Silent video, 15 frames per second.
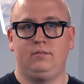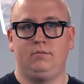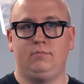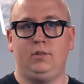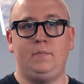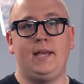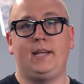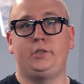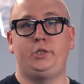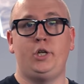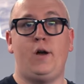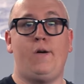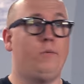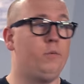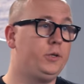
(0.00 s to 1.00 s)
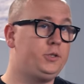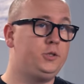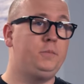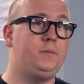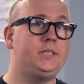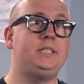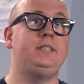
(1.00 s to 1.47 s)
We make a show. We're
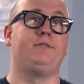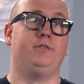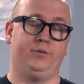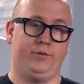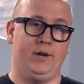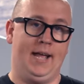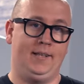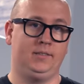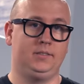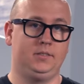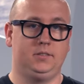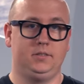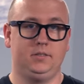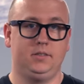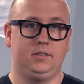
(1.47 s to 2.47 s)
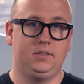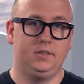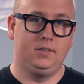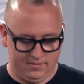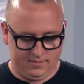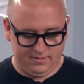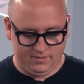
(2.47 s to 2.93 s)
too busy for friends.
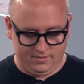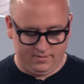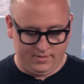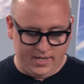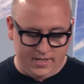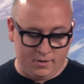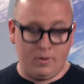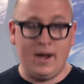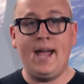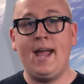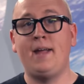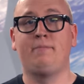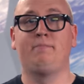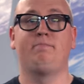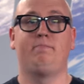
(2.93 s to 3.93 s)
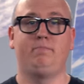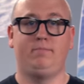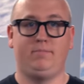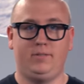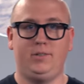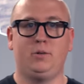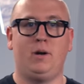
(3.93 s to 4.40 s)
Either way,
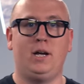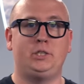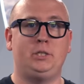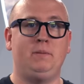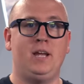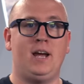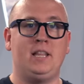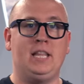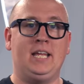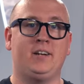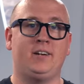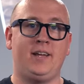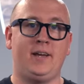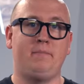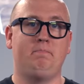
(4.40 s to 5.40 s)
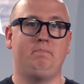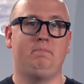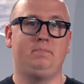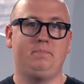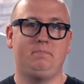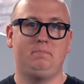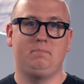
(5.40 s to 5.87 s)
you're watching me on the internet.
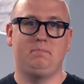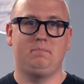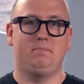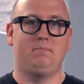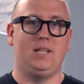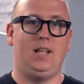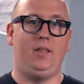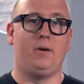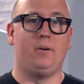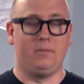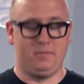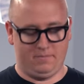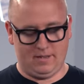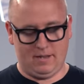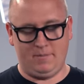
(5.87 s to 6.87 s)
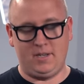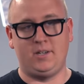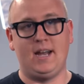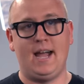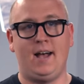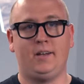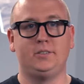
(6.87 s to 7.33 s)
Hello, I'm in
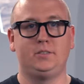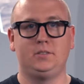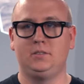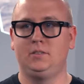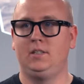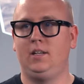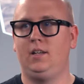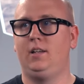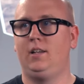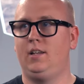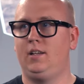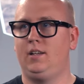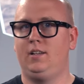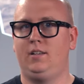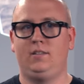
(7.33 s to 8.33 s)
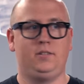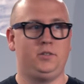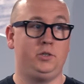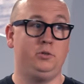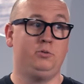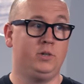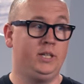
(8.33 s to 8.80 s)
your house.
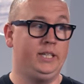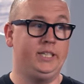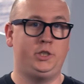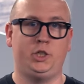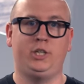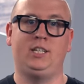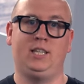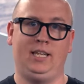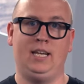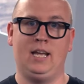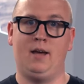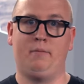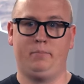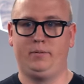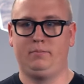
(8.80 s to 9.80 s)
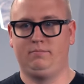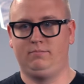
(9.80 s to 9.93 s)
You really should clean up.